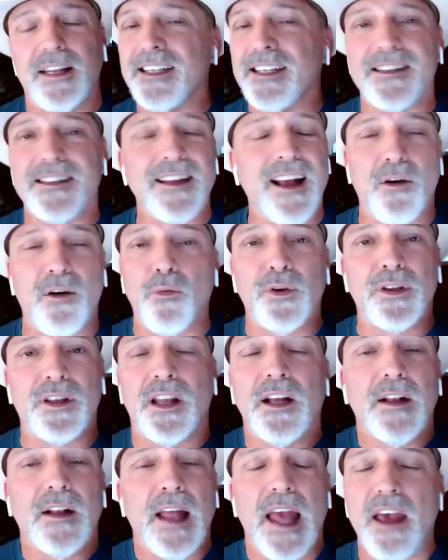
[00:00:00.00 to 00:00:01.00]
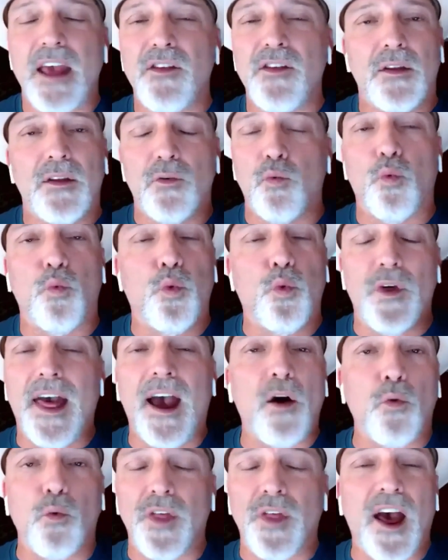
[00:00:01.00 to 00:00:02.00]
That's not what,
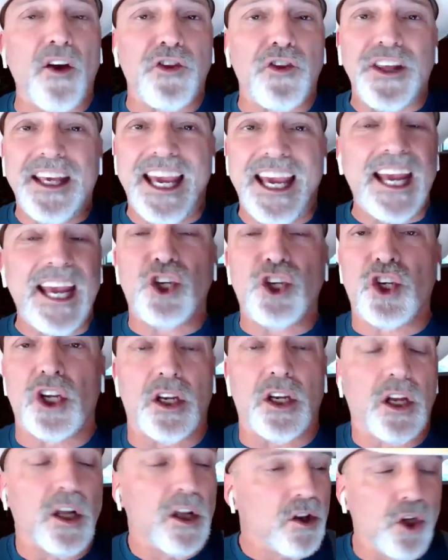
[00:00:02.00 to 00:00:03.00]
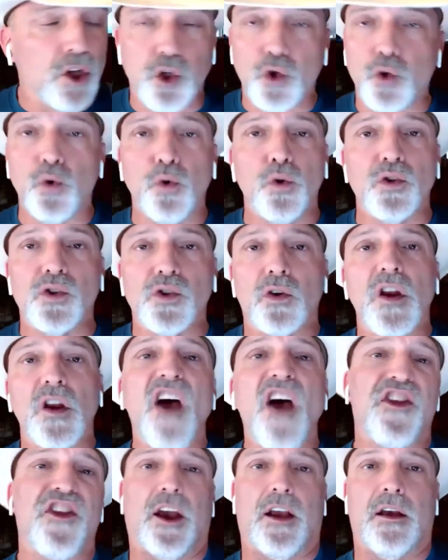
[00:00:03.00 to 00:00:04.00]
without the agent, the tools are
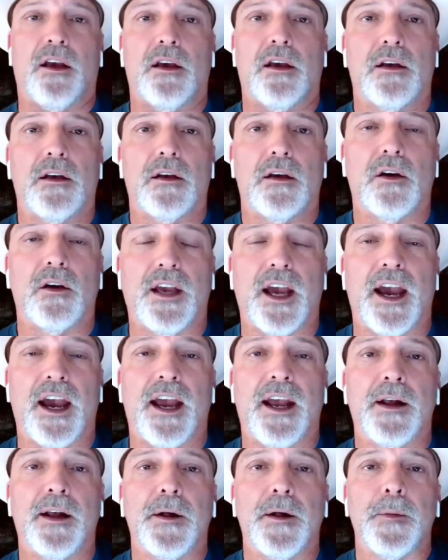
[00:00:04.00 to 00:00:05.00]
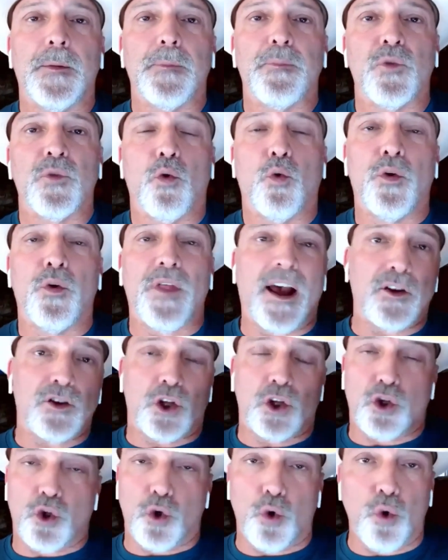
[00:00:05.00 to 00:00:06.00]
nothing, okay?
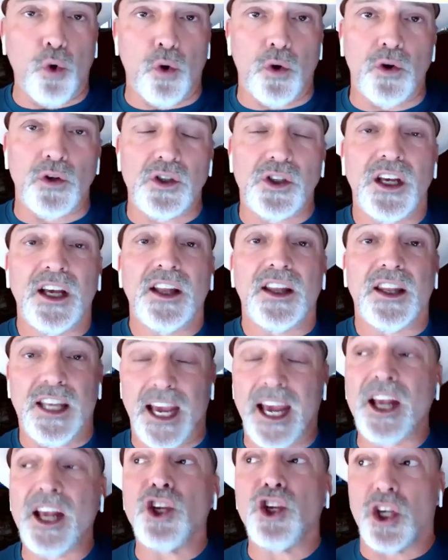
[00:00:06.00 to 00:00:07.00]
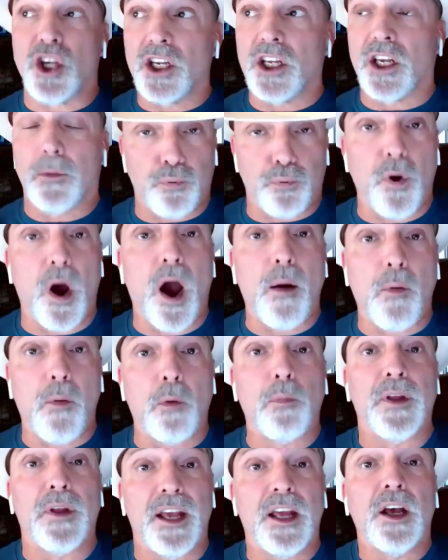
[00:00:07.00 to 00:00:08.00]
Without the tools, the agent can
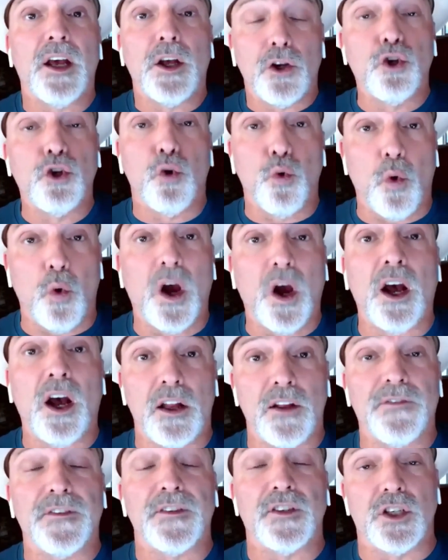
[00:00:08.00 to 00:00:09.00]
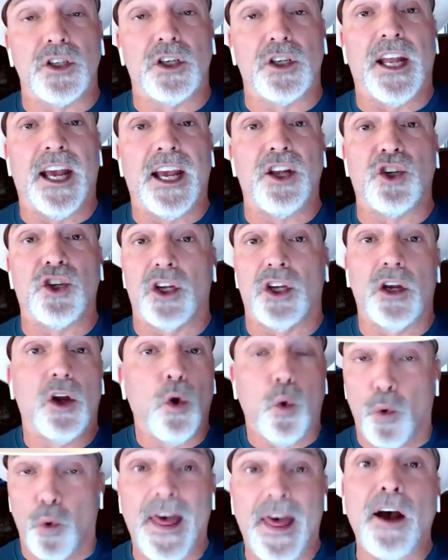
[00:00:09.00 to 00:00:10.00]
probably do well if it's a good
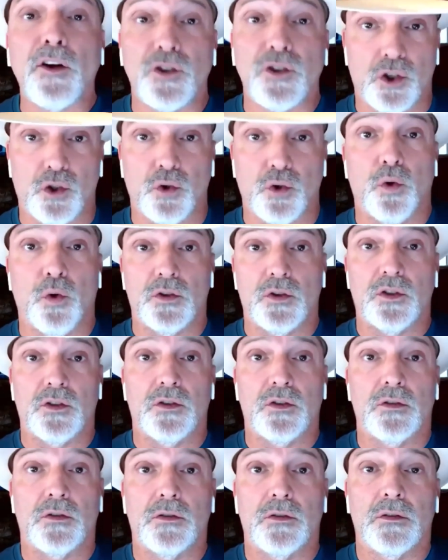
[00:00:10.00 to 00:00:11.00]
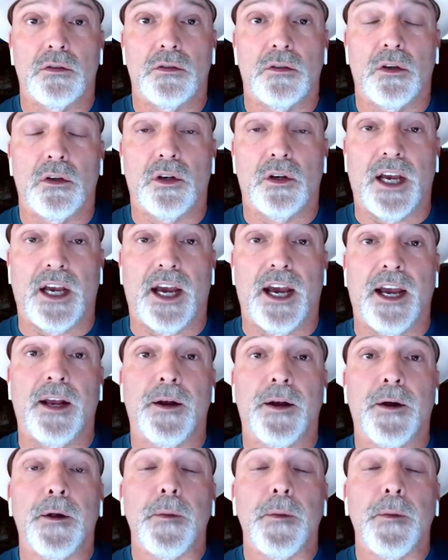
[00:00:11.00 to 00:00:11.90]
agent without the tools, okay?